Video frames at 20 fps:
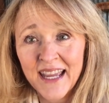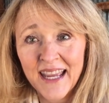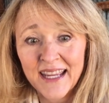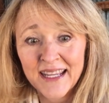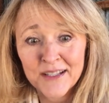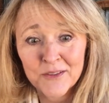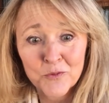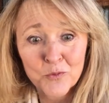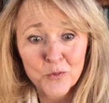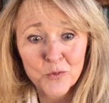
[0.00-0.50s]

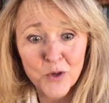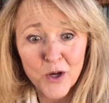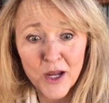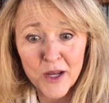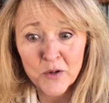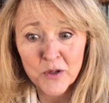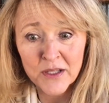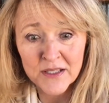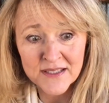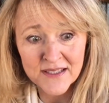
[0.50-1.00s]
And
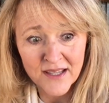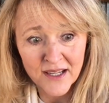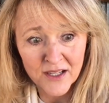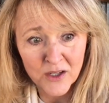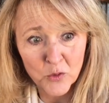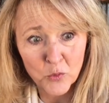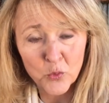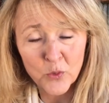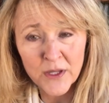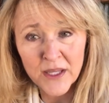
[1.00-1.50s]
it's like
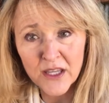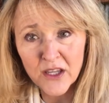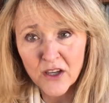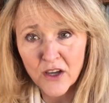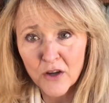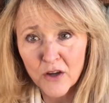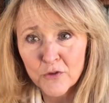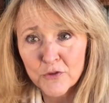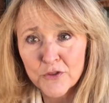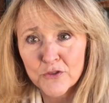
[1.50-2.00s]
we
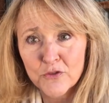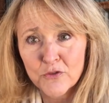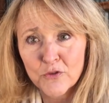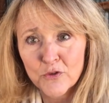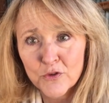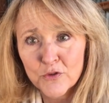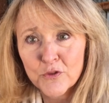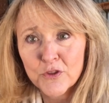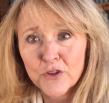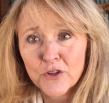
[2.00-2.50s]
go
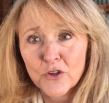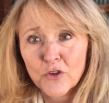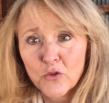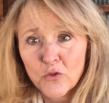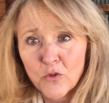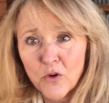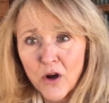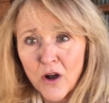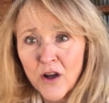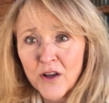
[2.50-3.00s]
through the
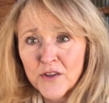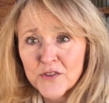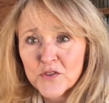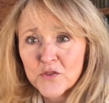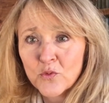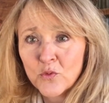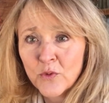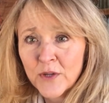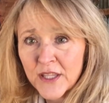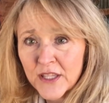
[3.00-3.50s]
cross
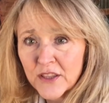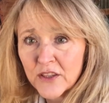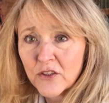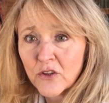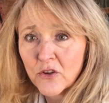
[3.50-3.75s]
with